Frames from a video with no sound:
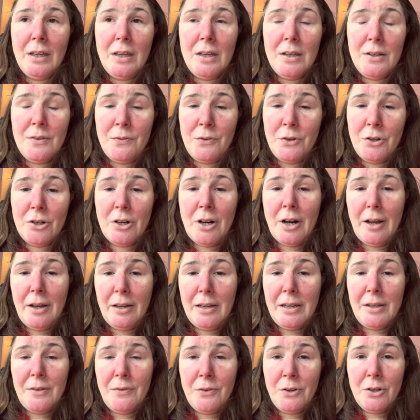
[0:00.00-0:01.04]
if
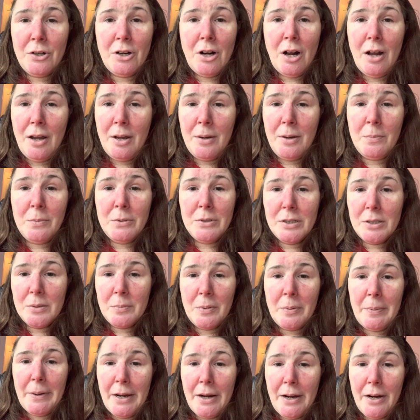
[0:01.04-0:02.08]
you're not able to
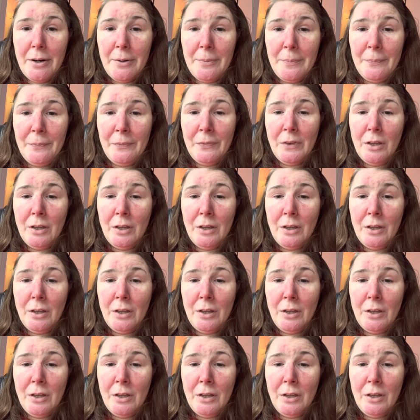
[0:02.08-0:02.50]
prepare.